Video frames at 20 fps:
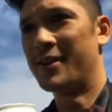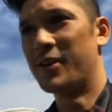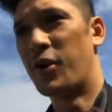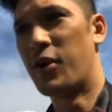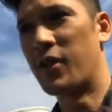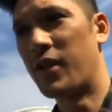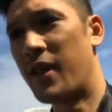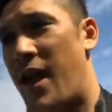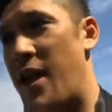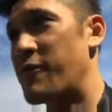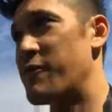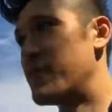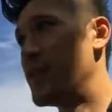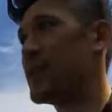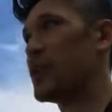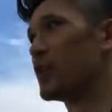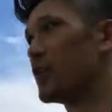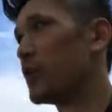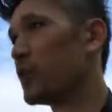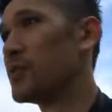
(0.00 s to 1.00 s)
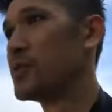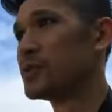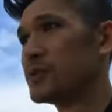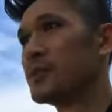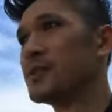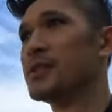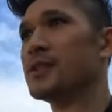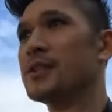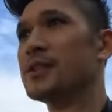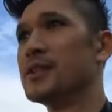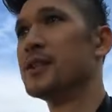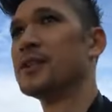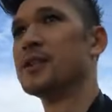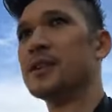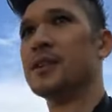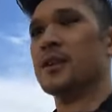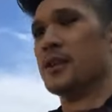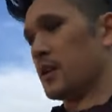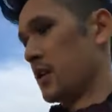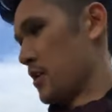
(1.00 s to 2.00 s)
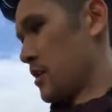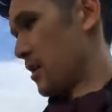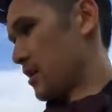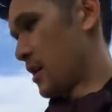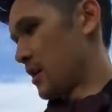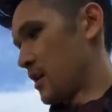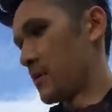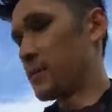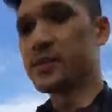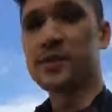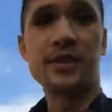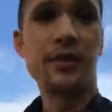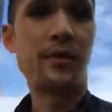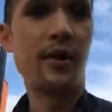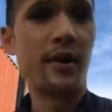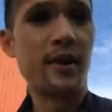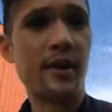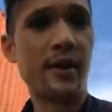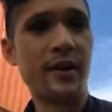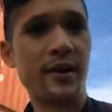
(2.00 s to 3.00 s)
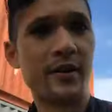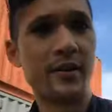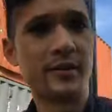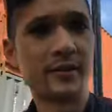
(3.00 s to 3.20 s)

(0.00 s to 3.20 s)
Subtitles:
live video. I'm gonna sit right here,